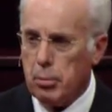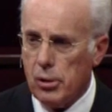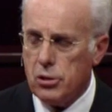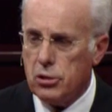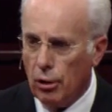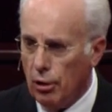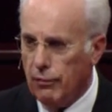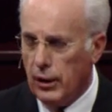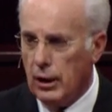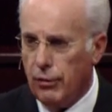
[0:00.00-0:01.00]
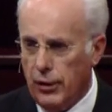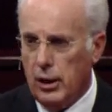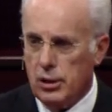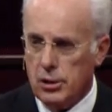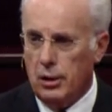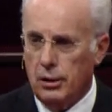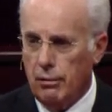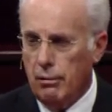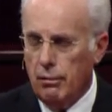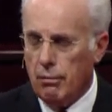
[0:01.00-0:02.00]
preserving things
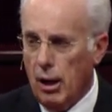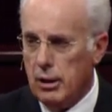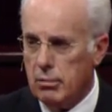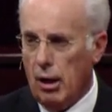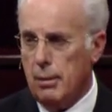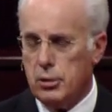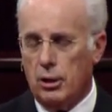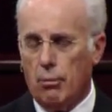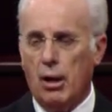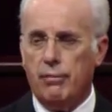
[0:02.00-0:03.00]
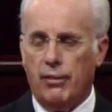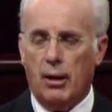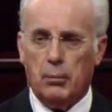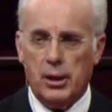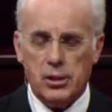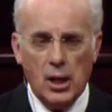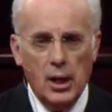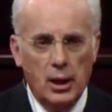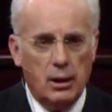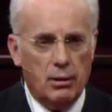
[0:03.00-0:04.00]
in the right tribes and the right families
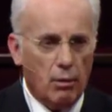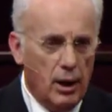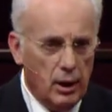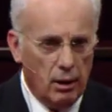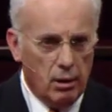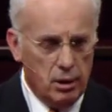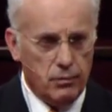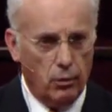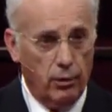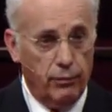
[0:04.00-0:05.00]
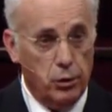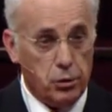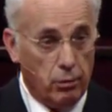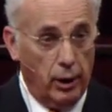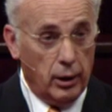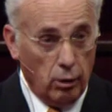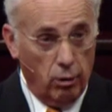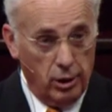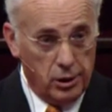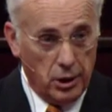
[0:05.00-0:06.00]
and the right heritage for the future great
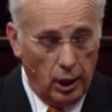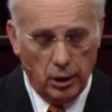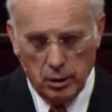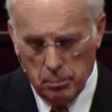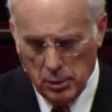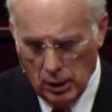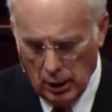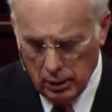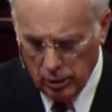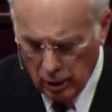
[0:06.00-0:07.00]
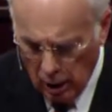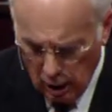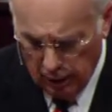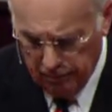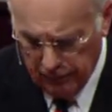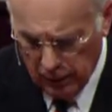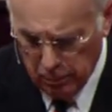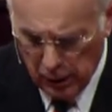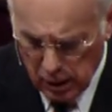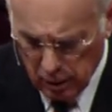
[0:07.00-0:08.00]
glorious kingdom to come.
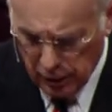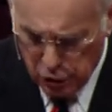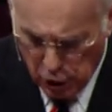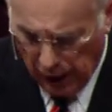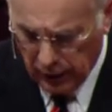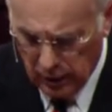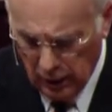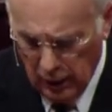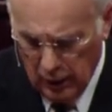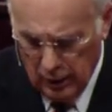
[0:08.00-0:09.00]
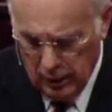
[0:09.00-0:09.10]
It could be easily checked.